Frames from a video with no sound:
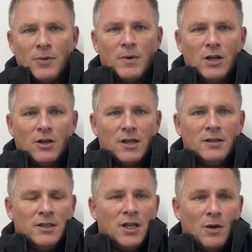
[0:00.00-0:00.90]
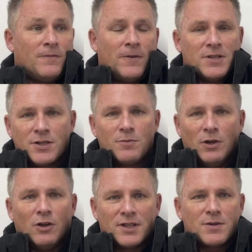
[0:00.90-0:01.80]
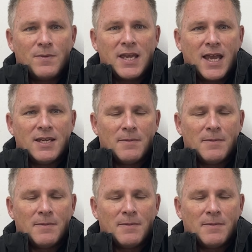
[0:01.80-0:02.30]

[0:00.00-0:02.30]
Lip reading: But we look at, you know, for instance, we'll look this weekend